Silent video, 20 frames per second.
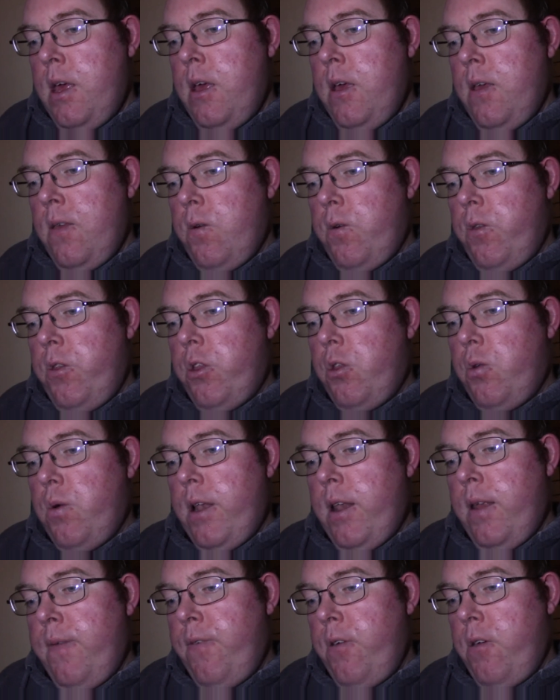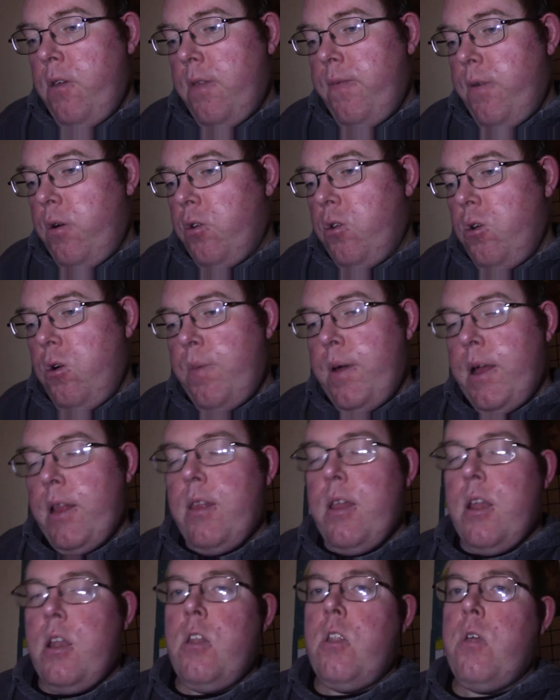So on the 21st of October, I
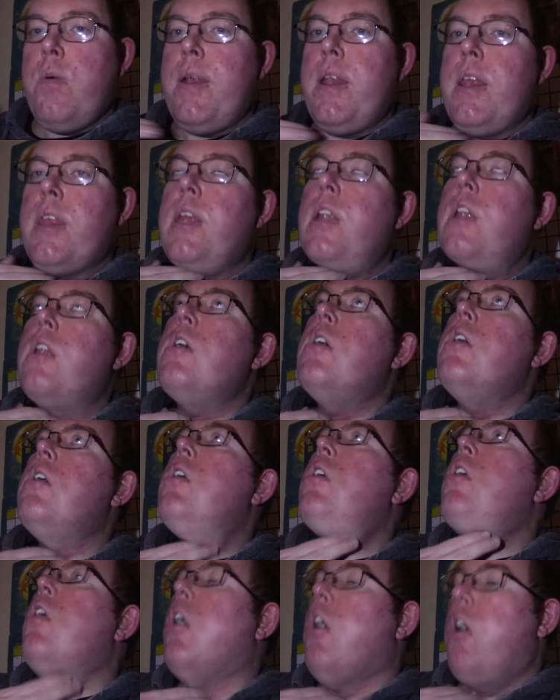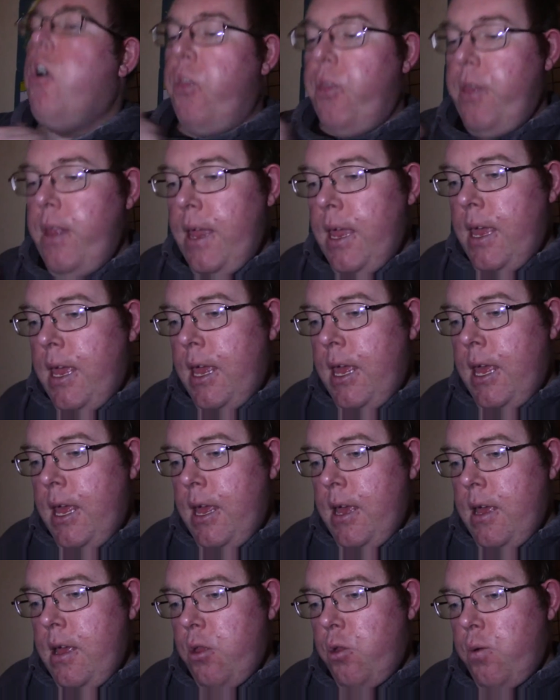didn't do anything. On
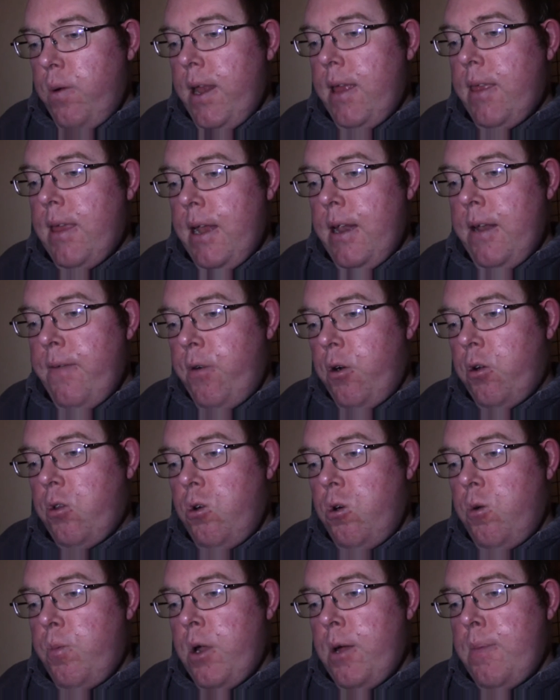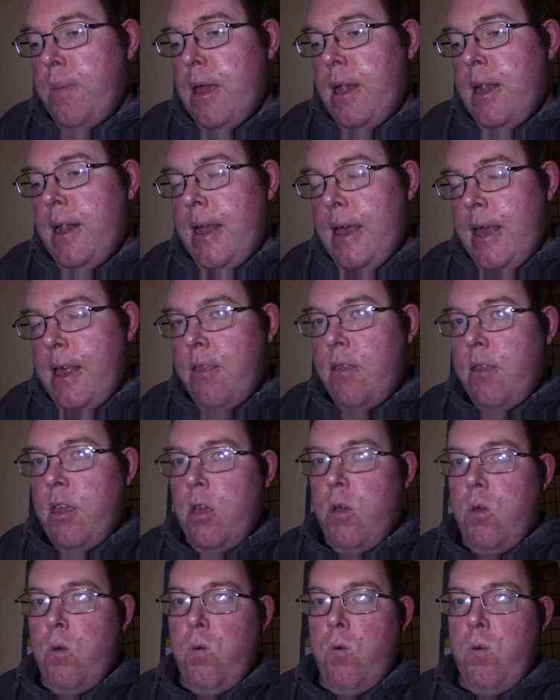the 22nd of October, I met Liz,
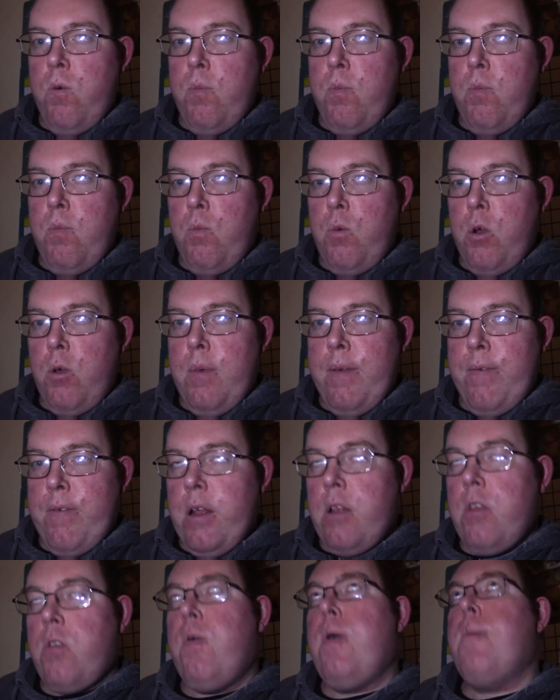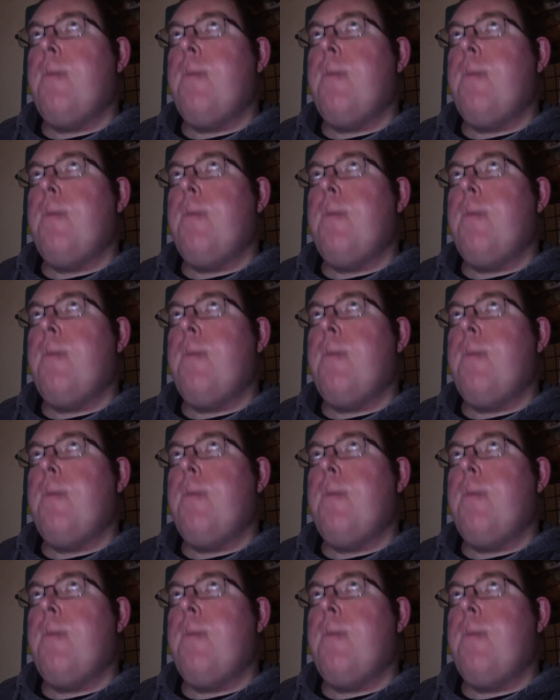who one of my friends who I